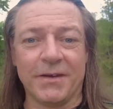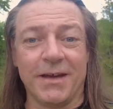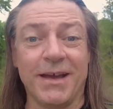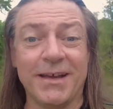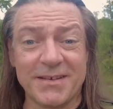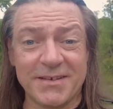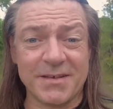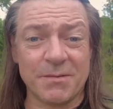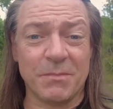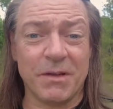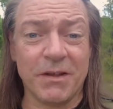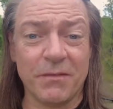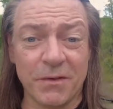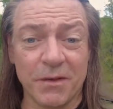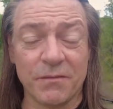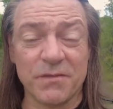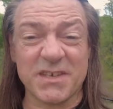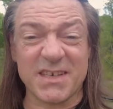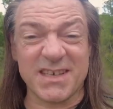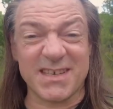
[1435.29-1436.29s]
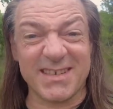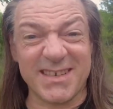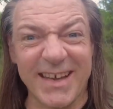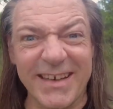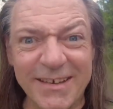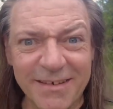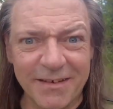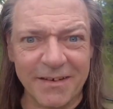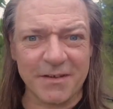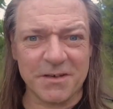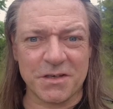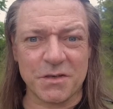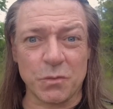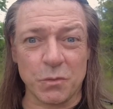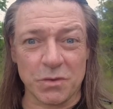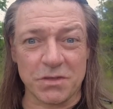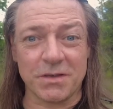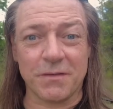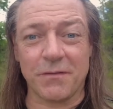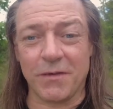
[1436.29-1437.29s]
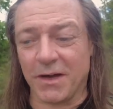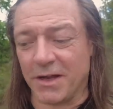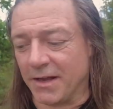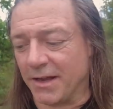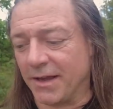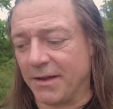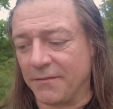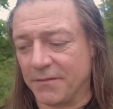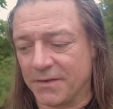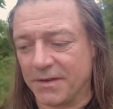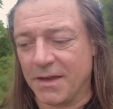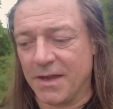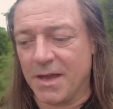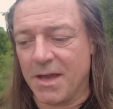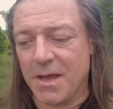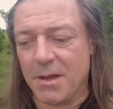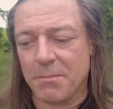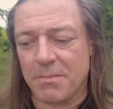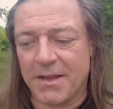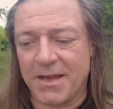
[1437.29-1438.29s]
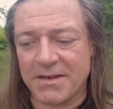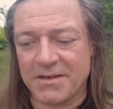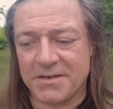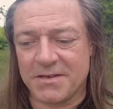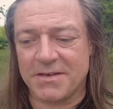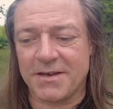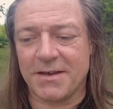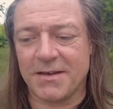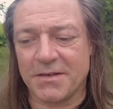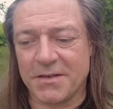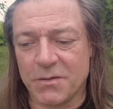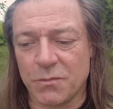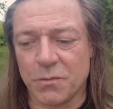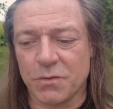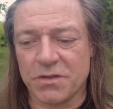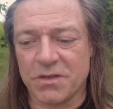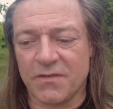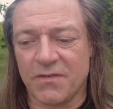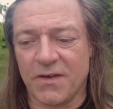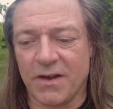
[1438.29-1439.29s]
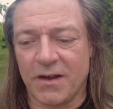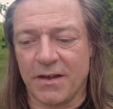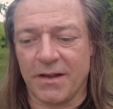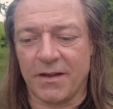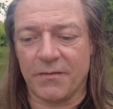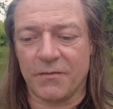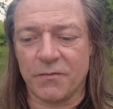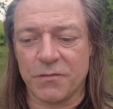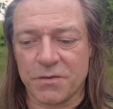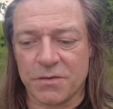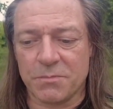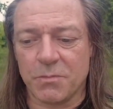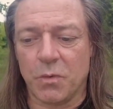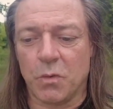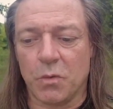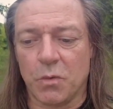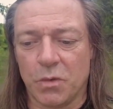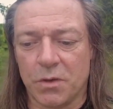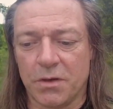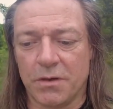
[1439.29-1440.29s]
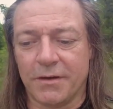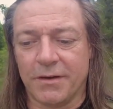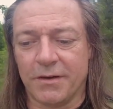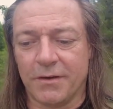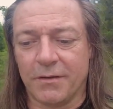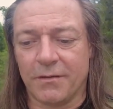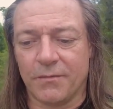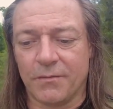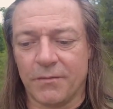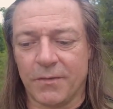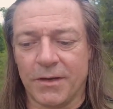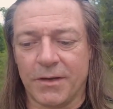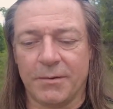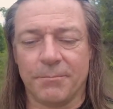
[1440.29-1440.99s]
I had some level of disdain towards the far left, but that disdain towards the far left was more kind of,